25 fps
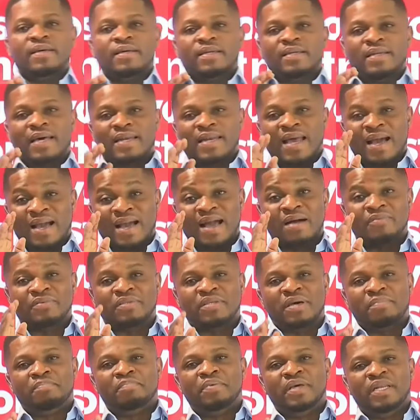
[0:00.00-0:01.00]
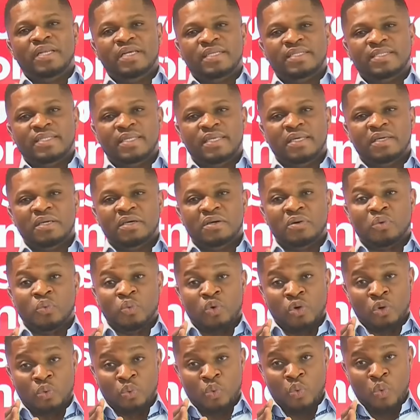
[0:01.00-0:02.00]
that accountability
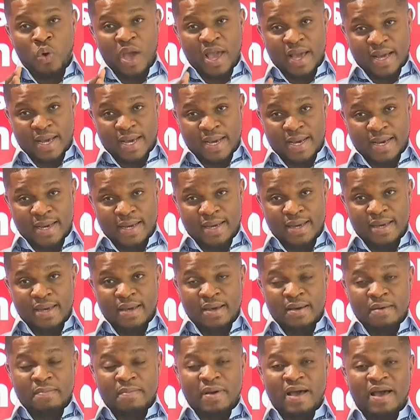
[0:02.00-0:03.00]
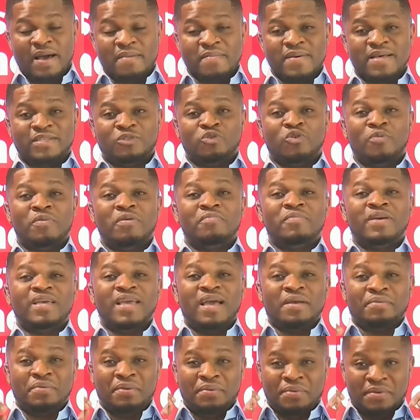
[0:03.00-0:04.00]
will work. Mahama
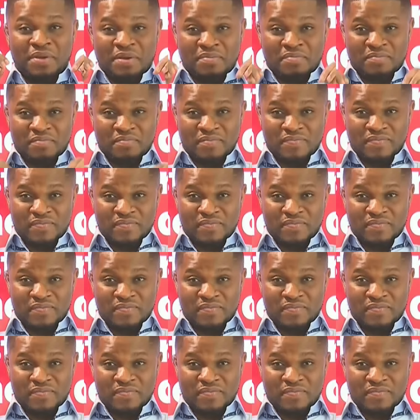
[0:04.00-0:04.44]
shame.